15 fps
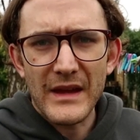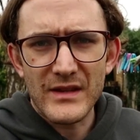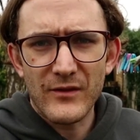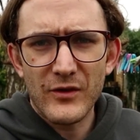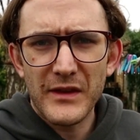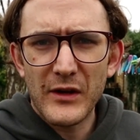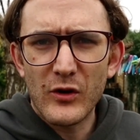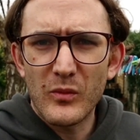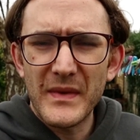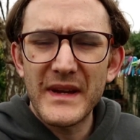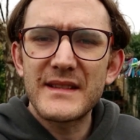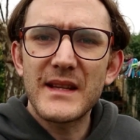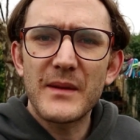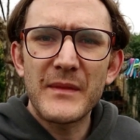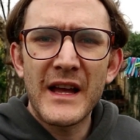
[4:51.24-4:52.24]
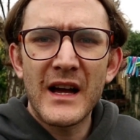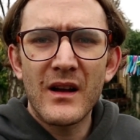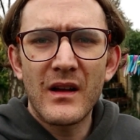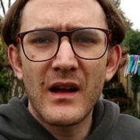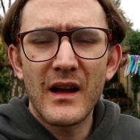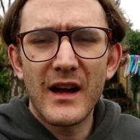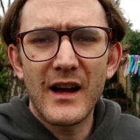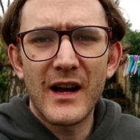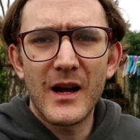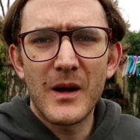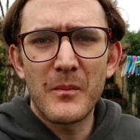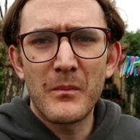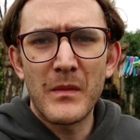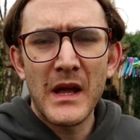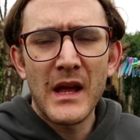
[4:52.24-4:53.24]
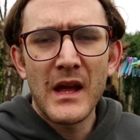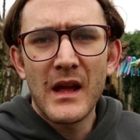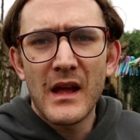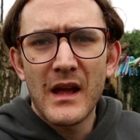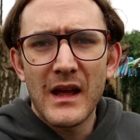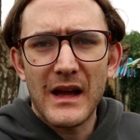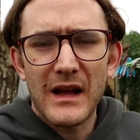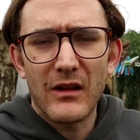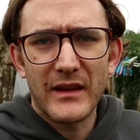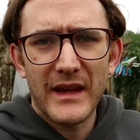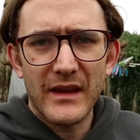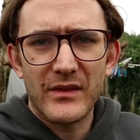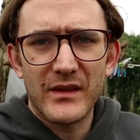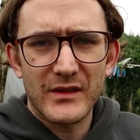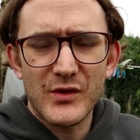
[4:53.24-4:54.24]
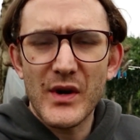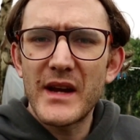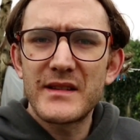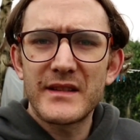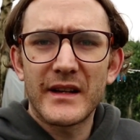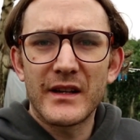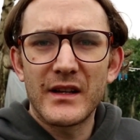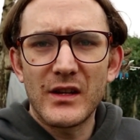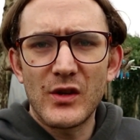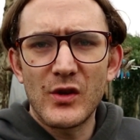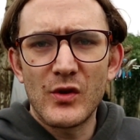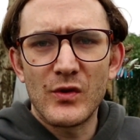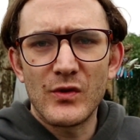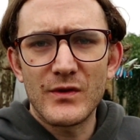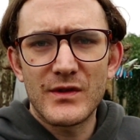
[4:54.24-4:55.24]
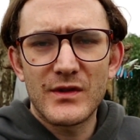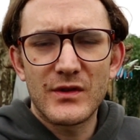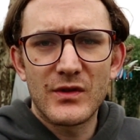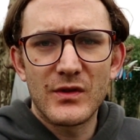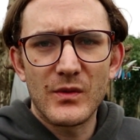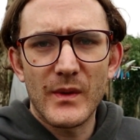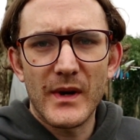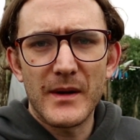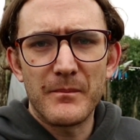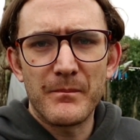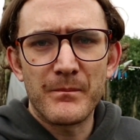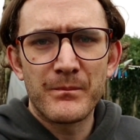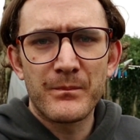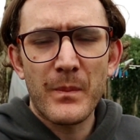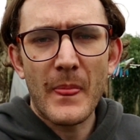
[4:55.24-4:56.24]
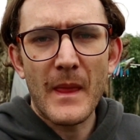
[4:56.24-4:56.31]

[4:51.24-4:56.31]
Okay, so I've got that all mixed up now. I'll get the trays that I'm going to use to